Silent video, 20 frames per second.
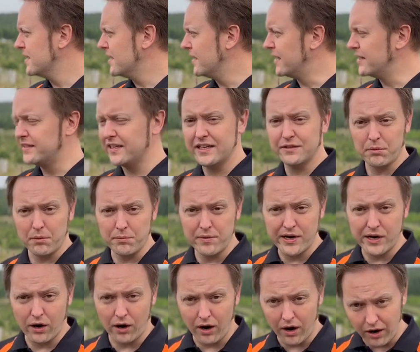And indeed, when we
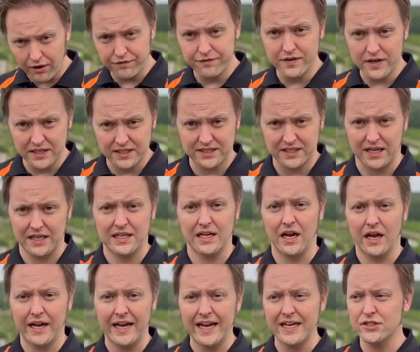got our first
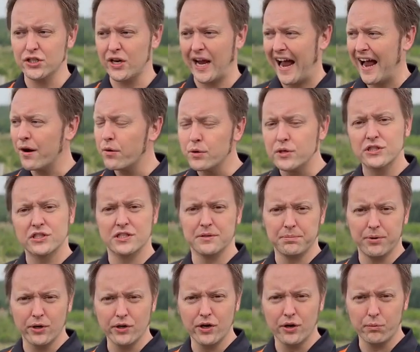satellite, it took hours to
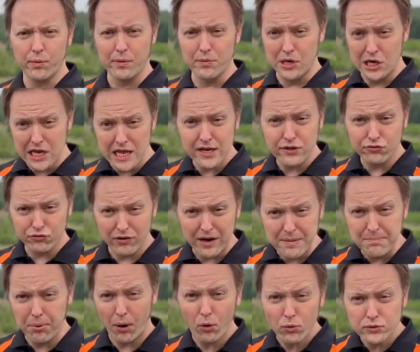put up. We were literally
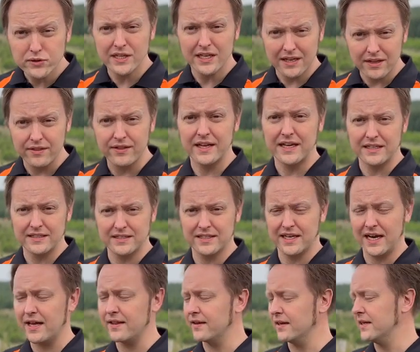bolting things
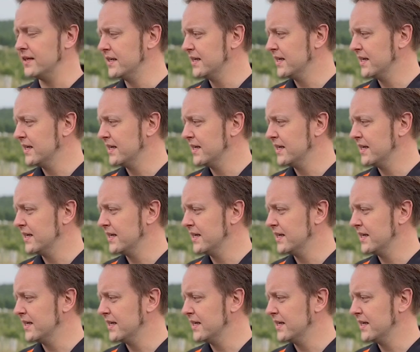together.